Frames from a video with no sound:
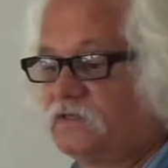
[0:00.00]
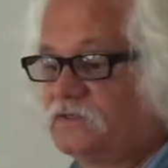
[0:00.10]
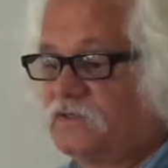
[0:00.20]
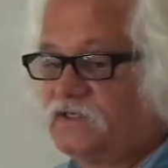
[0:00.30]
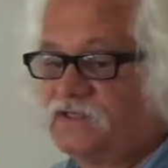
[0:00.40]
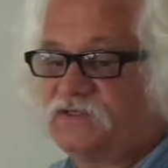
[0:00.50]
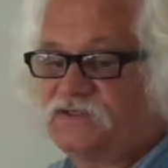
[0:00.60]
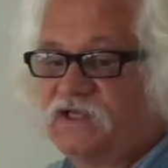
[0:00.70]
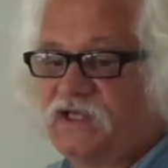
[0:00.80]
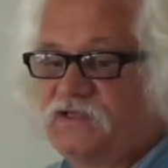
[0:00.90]
You need to
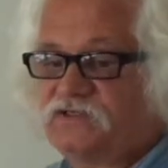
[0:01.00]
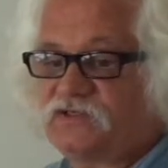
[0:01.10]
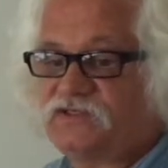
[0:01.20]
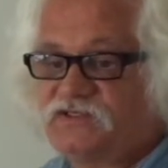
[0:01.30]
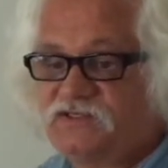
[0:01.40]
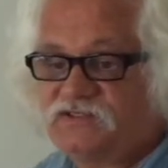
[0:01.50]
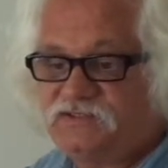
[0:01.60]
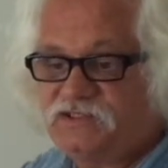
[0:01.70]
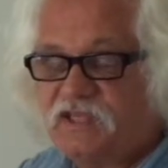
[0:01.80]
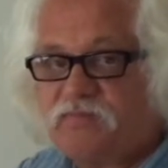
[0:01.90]
change a
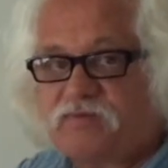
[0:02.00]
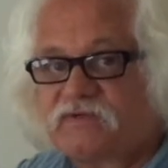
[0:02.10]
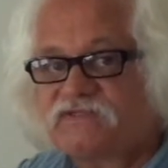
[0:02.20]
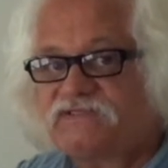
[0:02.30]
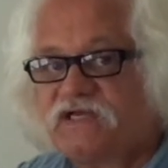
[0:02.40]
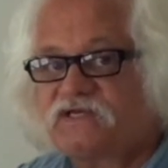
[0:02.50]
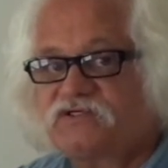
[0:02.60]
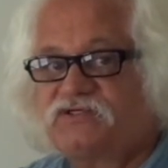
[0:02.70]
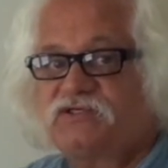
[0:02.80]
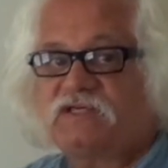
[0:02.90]
deeper
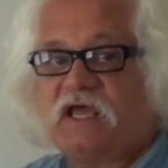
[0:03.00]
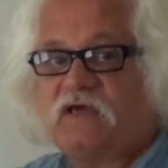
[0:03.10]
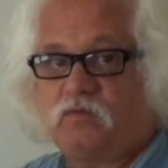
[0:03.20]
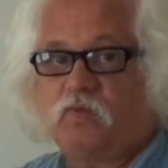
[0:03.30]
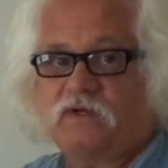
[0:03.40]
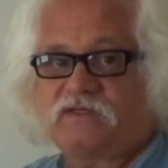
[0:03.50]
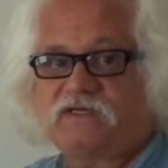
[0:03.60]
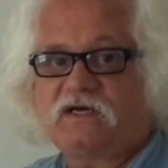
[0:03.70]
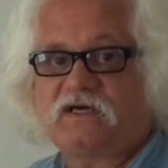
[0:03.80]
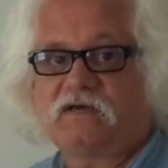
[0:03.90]
section at one
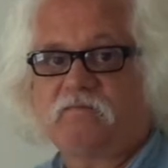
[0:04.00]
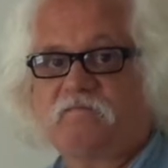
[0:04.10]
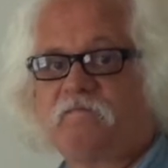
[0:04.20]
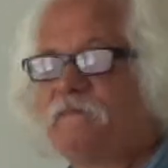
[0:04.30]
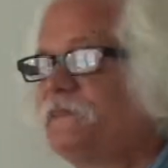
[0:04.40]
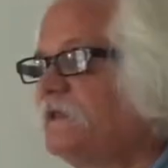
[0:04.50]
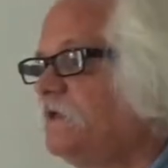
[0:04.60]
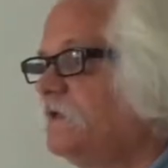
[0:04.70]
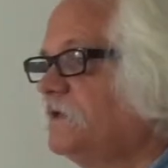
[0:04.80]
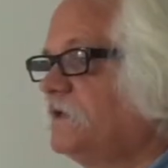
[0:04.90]
time.
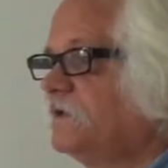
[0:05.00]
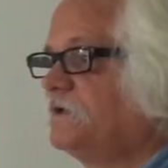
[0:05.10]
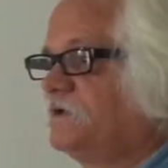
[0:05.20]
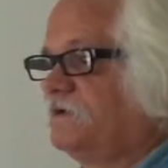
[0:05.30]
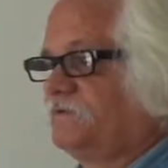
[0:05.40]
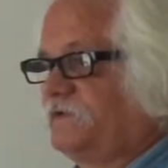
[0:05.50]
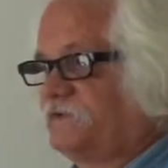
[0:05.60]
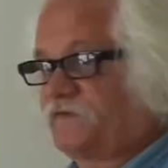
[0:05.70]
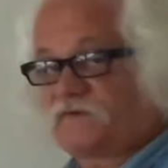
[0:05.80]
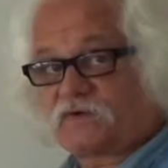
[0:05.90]
The
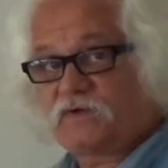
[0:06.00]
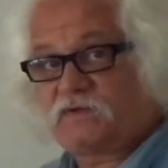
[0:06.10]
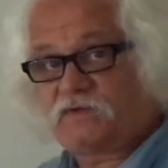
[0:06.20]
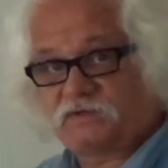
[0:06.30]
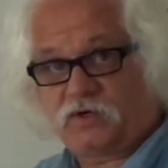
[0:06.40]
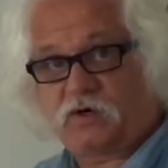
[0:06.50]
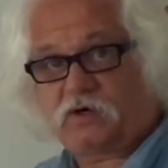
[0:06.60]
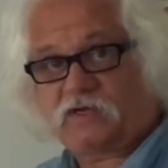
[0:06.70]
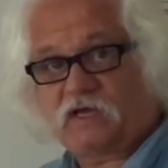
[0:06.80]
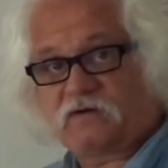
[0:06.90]
third
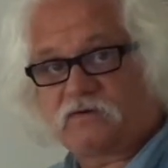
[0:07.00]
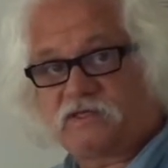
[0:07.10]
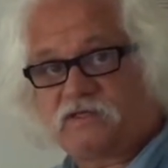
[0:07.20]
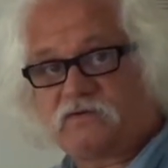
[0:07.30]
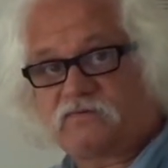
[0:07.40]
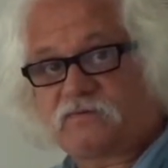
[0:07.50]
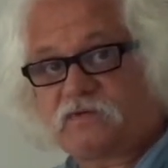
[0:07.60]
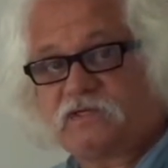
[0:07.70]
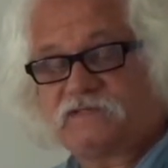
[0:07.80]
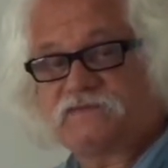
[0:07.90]
talk I'll give
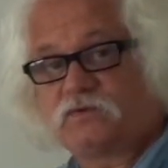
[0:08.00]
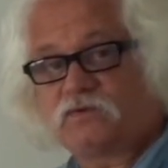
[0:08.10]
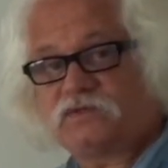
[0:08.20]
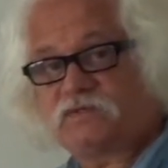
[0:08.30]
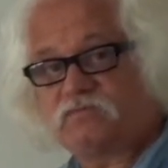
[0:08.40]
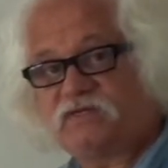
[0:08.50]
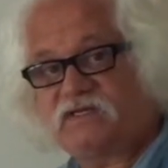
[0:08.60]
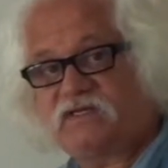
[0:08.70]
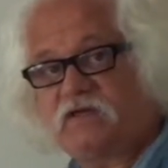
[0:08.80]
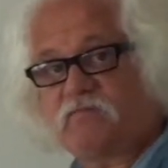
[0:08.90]
is going to
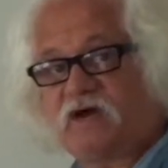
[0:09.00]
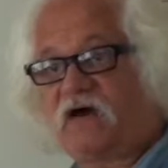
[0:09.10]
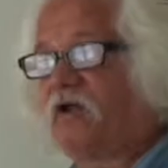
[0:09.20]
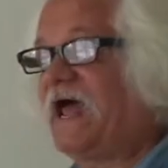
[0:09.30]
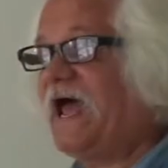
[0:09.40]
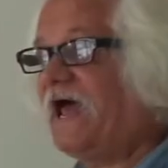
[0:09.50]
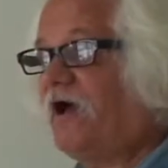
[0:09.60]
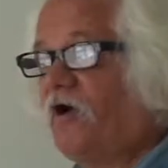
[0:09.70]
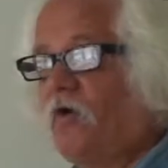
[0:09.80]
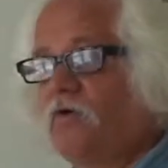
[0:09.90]
be about
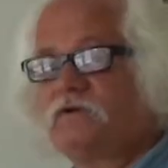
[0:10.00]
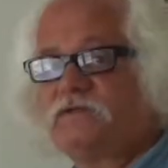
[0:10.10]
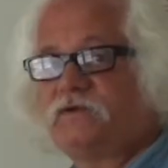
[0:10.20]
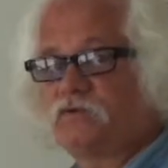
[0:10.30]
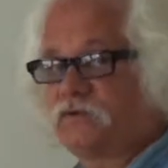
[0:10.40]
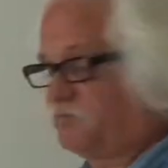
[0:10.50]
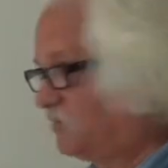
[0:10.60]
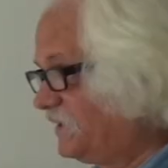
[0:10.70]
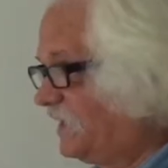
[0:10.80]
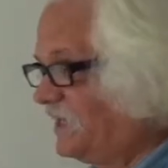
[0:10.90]
how you would
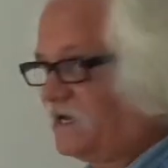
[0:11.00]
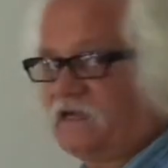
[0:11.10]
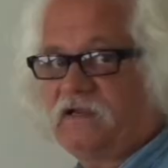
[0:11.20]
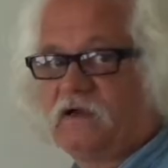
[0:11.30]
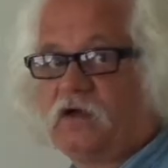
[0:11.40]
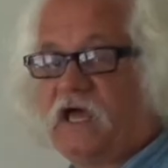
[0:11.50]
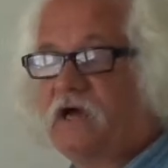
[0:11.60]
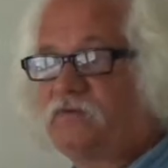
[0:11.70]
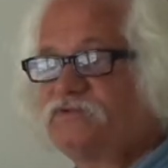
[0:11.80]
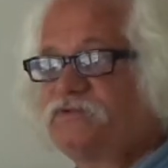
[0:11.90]
apply,
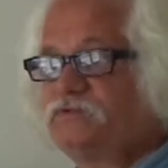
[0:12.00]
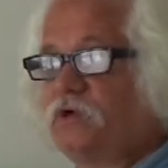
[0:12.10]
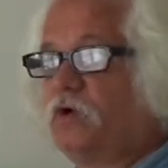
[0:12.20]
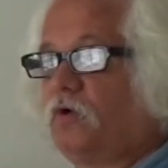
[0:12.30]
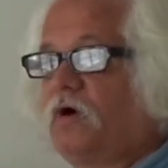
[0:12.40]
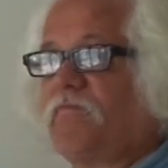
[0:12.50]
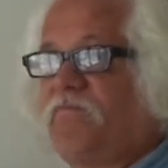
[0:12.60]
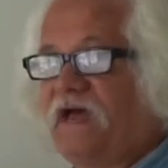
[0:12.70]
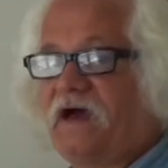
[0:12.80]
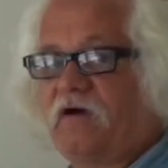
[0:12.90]
how would you go
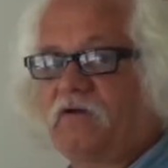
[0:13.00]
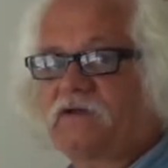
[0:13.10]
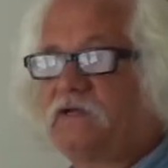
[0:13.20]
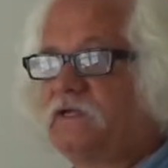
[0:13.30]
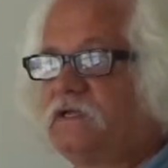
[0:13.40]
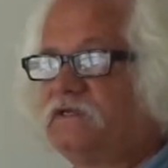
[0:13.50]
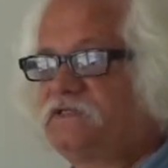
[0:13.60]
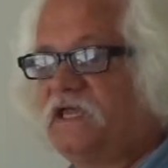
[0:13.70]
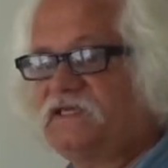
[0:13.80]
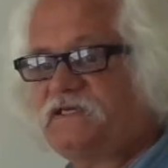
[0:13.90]
about
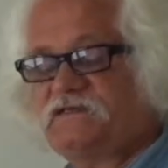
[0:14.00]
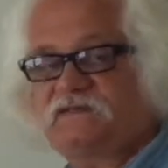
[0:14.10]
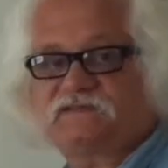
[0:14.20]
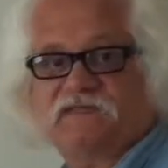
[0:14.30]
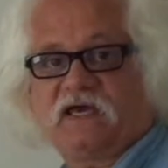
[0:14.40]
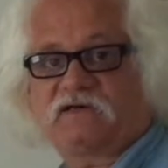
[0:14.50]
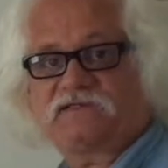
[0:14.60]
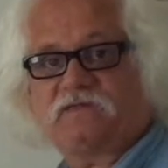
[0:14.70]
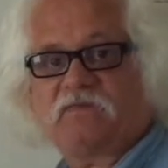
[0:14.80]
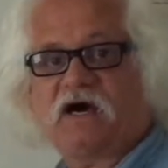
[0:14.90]
taking this
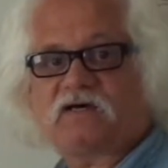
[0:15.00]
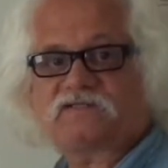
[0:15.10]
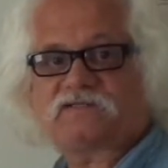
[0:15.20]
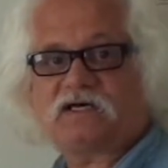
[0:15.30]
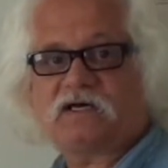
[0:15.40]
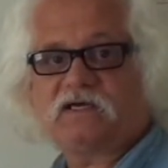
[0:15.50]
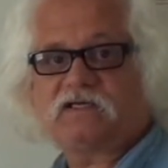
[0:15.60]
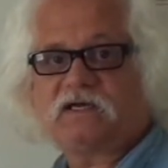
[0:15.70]
calcium oxide